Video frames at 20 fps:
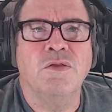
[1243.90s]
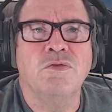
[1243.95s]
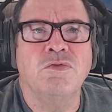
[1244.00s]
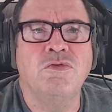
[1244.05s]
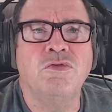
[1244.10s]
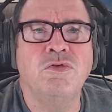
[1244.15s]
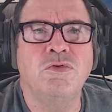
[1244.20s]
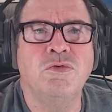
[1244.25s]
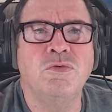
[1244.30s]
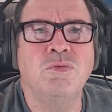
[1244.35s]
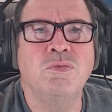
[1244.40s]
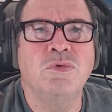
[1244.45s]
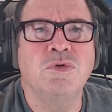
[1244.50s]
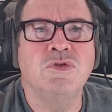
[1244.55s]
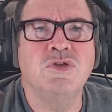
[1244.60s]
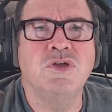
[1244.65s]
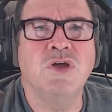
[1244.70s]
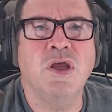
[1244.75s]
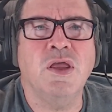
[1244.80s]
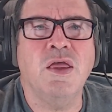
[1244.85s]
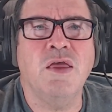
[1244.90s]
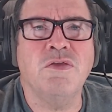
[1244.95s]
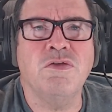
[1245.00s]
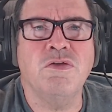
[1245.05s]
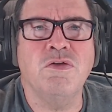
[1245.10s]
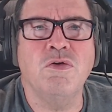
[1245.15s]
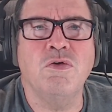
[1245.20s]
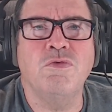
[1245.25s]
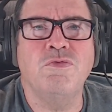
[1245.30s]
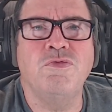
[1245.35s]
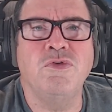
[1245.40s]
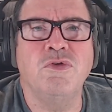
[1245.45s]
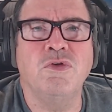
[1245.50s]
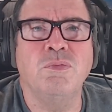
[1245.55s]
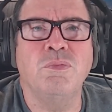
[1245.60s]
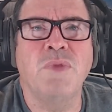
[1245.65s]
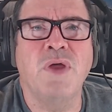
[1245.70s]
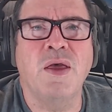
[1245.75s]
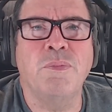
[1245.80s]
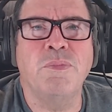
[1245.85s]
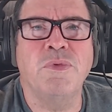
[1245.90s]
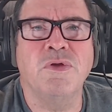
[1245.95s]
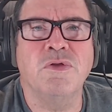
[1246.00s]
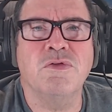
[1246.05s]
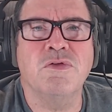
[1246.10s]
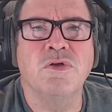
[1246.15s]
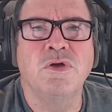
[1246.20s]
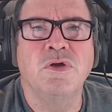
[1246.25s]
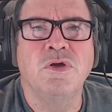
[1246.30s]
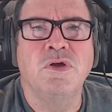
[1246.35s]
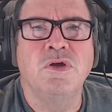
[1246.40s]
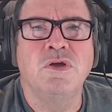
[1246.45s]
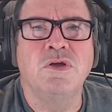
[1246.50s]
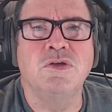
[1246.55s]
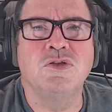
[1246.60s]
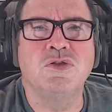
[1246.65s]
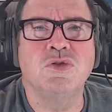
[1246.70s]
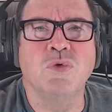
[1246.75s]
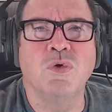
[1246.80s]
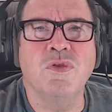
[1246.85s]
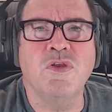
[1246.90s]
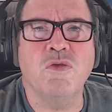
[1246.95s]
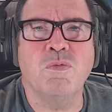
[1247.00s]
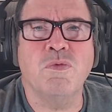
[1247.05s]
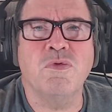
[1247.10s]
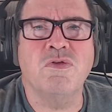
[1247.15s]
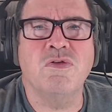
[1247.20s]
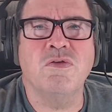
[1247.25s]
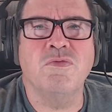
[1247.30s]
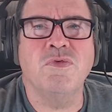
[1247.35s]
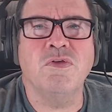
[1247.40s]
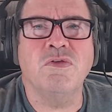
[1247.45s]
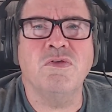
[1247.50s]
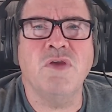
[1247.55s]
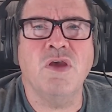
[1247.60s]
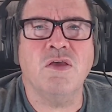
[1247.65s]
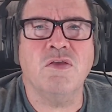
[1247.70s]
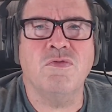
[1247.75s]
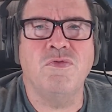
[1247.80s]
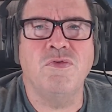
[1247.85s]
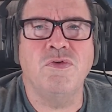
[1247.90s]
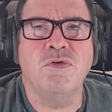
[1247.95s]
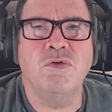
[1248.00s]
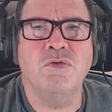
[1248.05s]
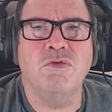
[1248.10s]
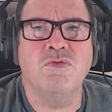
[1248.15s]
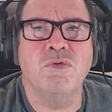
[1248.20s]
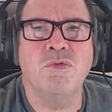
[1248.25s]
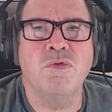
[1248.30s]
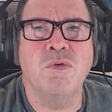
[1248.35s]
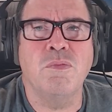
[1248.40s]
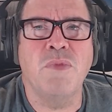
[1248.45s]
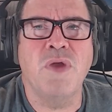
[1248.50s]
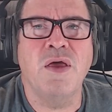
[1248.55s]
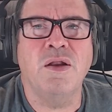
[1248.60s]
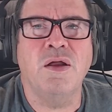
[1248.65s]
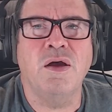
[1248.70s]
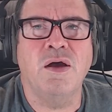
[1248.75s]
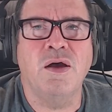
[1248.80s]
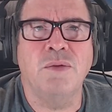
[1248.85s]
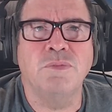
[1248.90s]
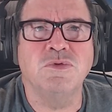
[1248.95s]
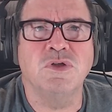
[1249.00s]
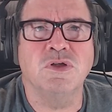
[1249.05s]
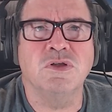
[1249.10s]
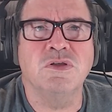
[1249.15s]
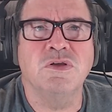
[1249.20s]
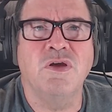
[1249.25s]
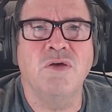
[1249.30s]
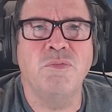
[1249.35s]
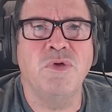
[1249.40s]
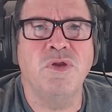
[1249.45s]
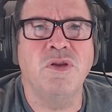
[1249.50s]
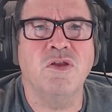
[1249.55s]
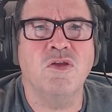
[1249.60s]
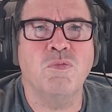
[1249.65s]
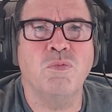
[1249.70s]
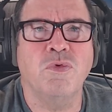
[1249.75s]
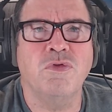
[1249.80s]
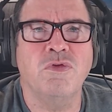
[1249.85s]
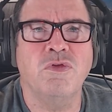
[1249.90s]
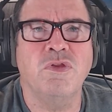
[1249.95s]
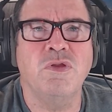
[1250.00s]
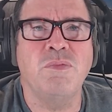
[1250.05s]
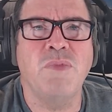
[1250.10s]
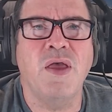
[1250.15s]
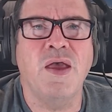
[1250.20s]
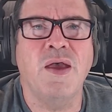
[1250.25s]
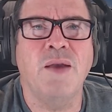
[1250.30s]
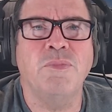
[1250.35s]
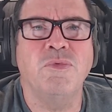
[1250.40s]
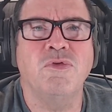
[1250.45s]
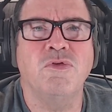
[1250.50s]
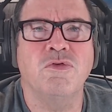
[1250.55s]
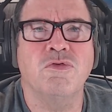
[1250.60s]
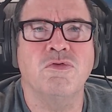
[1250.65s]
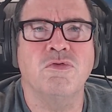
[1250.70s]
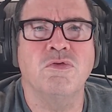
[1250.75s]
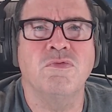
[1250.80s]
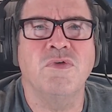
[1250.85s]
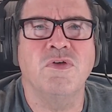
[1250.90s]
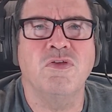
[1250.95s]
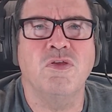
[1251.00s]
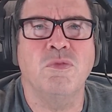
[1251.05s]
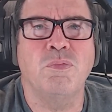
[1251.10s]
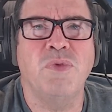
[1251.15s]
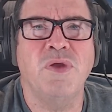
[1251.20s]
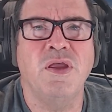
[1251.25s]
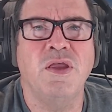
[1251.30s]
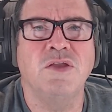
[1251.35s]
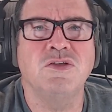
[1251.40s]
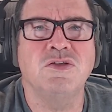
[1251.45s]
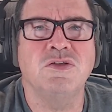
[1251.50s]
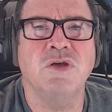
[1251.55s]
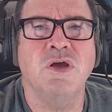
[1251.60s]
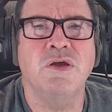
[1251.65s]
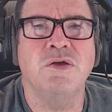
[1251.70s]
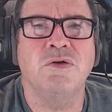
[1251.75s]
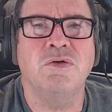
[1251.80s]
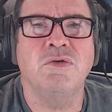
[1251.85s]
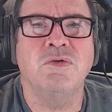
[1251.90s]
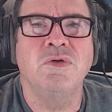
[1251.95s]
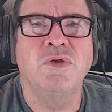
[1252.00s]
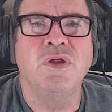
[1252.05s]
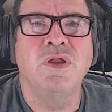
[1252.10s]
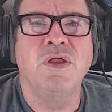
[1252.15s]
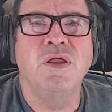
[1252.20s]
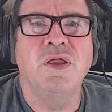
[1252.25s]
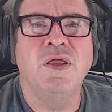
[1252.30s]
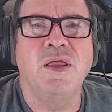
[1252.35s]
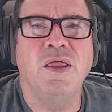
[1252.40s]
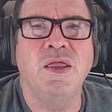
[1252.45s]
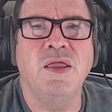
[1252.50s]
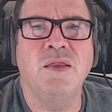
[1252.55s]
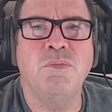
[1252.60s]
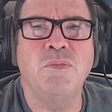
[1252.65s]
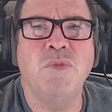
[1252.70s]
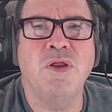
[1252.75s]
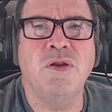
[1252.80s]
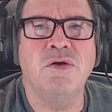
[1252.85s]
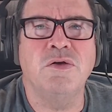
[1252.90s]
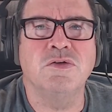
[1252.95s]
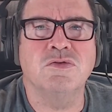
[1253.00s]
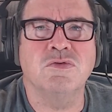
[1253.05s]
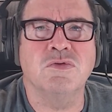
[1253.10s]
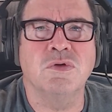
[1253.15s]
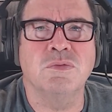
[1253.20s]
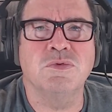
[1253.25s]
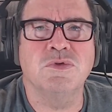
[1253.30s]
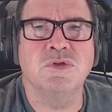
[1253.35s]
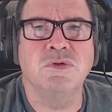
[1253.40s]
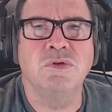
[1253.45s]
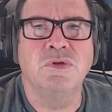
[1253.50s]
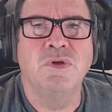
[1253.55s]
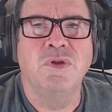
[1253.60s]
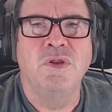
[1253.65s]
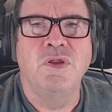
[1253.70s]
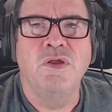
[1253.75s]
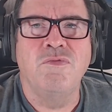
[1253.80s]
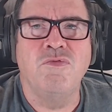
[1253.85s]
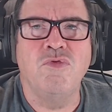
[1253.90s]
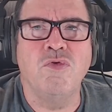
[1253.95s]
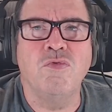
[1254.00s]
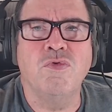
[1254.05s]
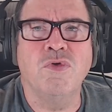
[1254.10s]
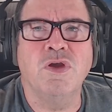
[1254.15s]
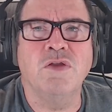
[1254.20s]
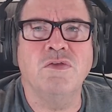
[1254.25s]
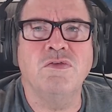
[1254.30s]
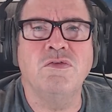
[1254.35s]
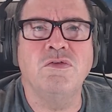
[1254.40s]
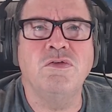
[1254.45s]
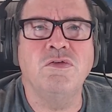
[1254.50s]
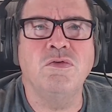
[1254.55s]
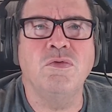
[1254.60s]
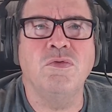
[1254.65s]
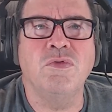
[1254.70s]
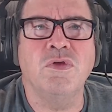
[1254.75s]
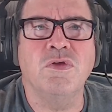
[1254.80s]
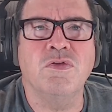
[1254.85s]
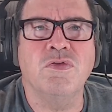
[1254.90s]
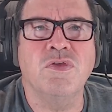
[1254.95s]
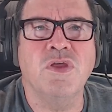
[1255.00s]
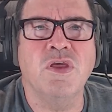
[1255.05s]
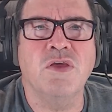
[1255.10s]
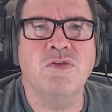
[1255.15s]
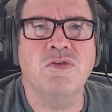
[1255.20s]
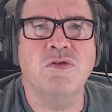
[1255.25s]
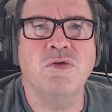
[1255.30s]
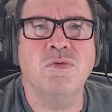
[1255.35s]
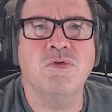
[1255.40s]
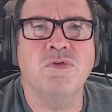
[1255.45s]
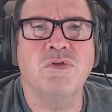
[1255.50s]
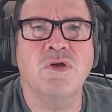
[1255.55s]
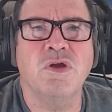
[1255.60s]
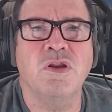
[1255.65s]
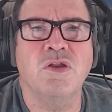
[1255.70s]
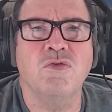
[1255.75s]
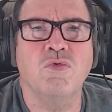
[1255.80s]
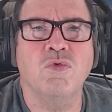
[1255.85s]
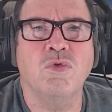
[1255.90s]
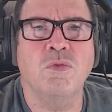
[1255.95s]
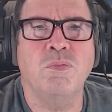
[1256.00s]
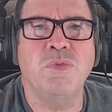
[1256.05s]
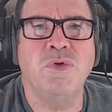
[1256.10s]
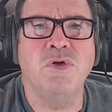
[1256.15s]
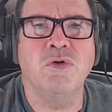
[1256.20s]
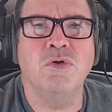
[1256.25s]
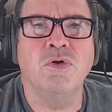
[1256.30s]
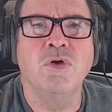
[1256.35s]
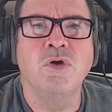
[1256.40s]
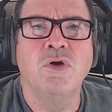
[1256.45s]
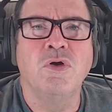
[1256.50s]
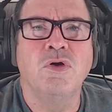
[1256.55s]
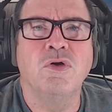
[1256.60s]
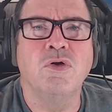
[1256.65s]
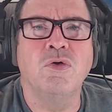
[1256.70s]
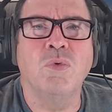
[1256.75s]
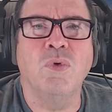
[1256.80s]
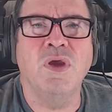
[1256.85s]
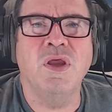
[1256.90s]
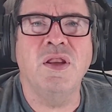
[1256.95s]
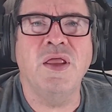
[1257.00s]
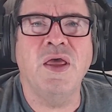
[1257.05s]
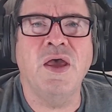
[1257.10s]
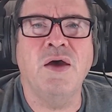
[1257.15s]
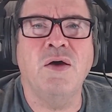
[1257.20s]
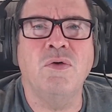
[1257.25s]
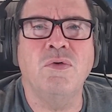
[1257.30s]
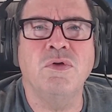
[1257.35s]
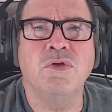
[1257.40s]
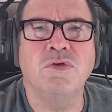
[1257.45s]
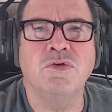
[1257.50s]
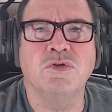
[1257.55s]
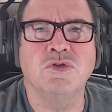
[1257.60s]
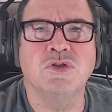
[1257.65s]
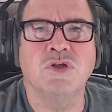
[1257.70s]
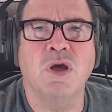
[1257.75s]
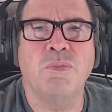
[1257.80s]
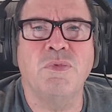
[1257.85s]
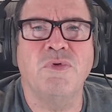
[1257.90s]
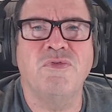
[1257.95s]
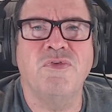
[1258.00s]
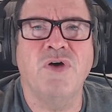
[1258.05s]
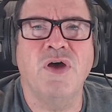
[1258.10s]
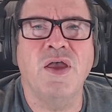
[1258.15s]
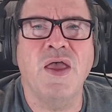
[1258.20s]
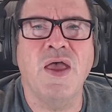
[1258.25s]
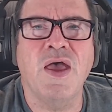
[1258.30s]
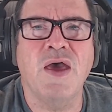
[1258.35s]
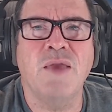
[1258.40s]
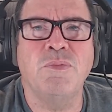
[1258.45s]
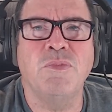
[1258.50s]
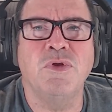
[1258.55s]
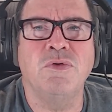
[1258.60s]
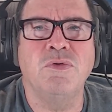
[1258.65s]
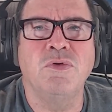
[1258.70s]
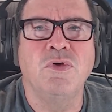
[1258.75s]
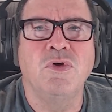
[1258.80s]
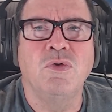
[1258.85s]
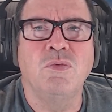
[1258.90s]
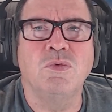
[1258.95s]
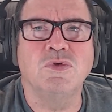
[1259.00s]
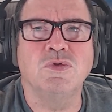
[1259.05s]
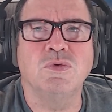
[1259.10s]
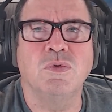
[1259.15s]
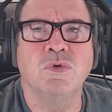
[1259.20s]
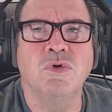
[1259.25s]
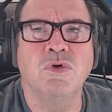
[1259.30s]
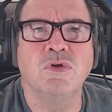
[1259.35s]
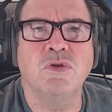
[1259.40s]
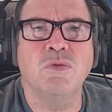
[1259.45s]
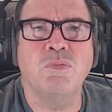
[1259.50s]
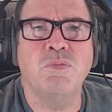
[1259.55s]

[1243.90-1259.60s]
2. Check SEO field mappings. Ensure that specific text fields from your Metaobject have been explicitly mapped to serve as the page title and meta description. If you forget to do this, the SEO settings will appear grayed out in your Shopify admin, which will hurt the